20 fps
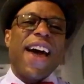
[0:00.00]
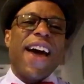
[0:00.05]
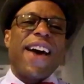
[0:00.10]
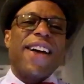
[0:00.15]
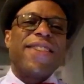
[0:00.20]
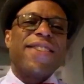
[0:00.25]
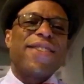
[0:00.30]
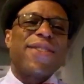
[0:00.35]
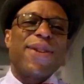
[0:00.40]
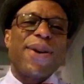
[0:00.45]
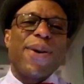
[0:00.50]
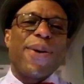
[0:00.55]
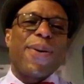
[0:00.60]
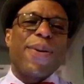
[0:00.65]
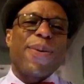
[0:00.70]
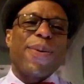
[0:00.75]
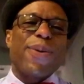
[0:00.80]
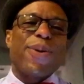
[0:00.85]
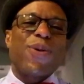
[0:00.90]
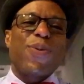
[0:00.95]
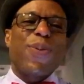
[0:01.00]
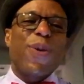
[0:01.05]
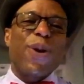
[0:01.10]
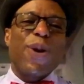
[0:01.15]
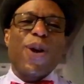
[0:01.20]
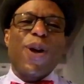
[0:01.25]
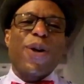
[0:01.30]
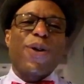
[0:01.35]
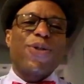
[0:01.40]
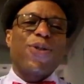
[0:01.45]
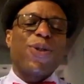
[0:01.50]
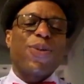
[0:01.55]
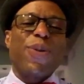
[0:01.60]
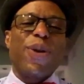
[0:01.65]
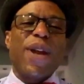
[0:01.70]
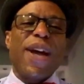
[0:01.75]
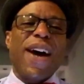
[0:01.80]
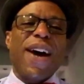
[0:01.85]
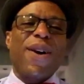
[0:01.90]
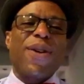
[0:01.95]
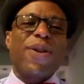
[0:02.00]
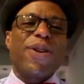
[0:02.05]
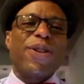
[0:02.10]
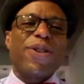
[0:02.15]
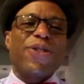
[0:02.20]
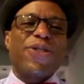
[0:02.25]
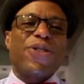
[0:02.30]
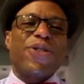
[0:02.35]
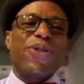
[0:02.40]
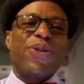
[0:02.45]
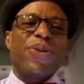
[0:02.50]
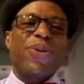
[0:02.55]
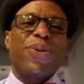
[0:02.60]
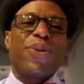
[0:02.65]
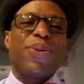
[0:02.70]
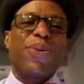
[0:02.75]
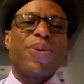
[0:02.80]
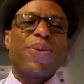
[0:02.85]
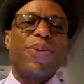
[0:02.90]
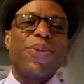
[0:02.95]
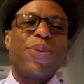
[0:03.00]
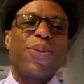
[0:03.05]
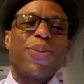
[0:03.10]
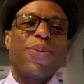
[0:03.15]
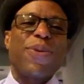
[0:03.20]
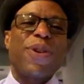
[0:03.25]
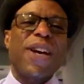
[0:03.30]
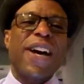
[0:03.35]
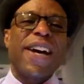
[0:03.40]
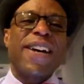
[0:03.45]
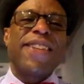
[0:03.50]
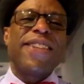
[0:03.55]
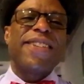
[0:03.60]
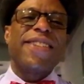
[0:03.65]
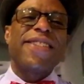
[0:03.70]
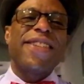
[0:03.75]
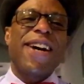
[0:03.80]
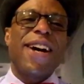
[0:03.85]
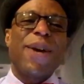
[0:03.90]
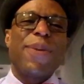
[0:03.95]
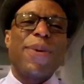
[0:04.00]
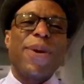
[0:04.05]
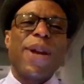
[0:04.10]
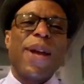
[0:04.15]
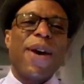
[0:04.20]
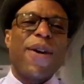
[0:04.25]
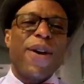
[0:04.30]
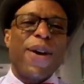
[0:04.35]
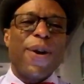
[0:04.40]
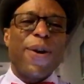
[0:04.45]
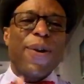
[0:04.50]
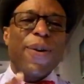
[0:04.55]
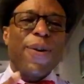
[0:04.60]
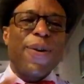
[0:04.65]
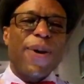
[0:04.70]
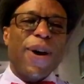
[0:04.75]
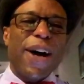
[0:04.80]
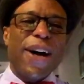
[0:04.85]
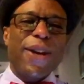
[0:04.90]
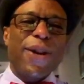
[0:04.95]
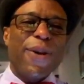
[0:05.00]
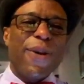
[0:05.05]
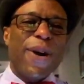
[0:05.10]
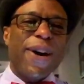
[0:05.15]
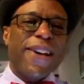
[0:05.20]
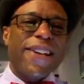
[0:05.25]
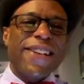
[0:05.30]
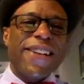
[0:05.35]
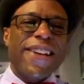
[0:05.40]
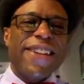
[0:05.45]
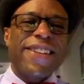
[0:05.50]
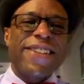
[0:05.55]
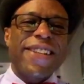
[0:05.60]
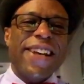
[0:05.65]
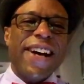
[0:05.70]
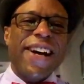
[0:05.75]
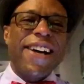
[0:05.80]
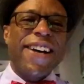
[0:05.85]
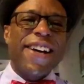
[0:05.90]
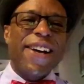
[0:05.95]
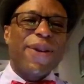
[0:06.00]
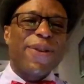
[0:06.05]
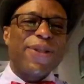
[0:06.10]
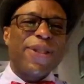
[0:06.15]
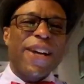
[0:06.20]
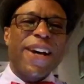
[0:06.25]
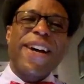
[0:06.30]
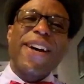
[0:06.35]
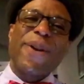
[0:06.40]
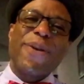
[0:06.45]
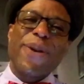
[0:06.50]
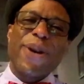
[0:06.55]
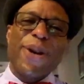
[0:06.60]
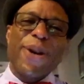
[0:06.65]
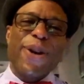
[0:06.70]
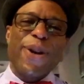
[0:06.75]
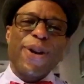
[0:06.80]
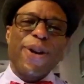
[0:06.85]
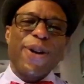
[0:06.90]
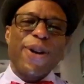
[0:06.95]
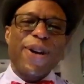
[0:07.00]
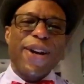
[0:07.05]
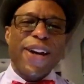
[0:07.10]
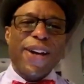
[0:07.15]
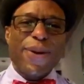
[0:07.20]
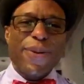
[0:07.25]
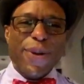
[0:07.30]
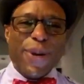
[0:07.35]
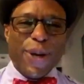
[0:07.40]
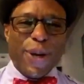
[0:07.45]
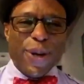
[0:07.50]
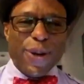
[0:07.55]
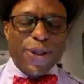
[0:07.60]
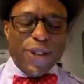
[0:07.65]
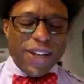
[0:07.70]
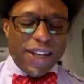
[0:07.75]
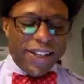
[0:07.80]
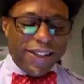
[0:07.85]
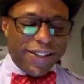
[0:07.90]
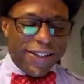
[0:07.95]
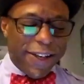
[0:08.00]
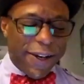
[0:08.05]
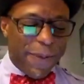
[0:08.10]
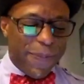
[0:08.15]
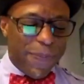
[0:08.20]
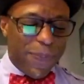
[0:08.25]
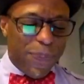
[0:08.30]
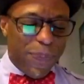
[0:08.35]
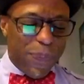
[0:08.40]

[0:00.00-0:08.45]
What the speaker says: And so Risperdal, it took me an hour to tie this tie, but now I know how to tie the tie, and I will tie it quicker and quicker the next time.